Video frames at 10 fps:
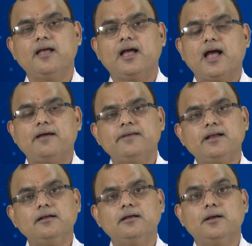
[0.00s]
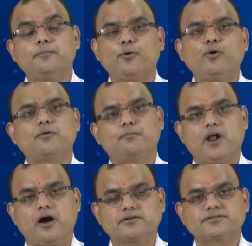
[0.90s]
having 4
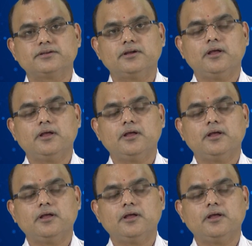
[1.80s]
blocks.